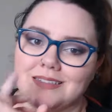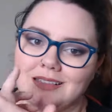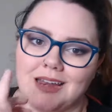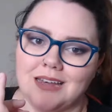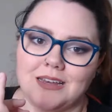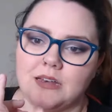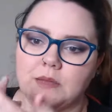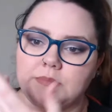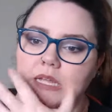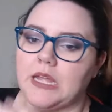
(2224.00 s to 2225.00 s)
and then I didn't
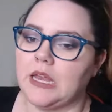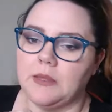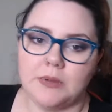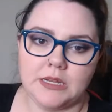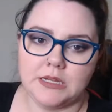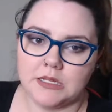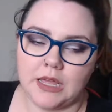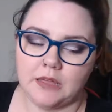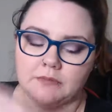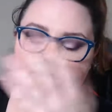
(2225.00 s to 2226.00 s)
update anybody
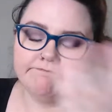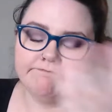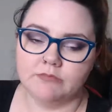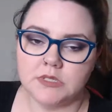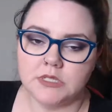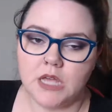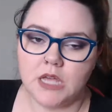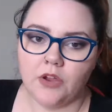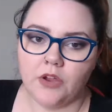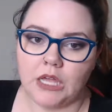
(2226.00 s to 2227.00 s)
tonight.
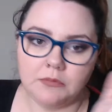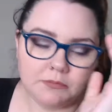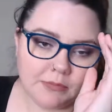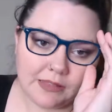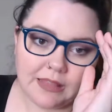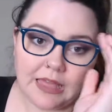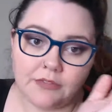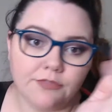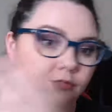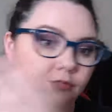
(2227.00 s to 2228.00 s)
Sorry, my
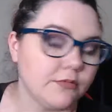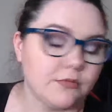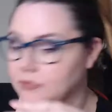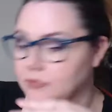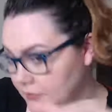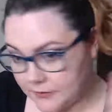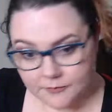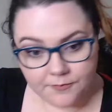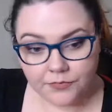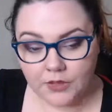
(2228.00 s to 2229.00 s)
life
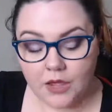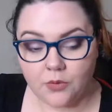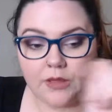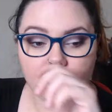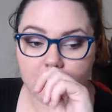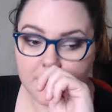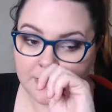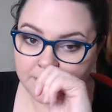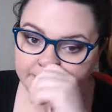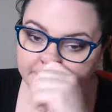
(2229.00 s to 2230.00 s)
got away from
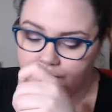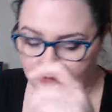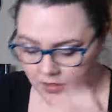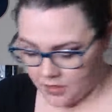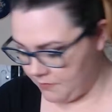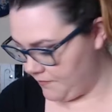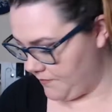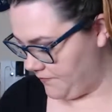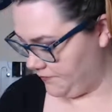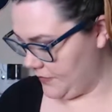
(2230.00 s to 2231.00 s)
me.
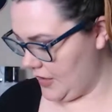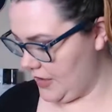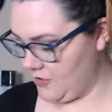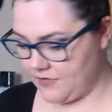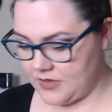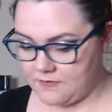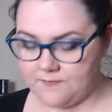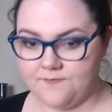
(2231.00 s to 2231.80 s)
Hey, Alfie.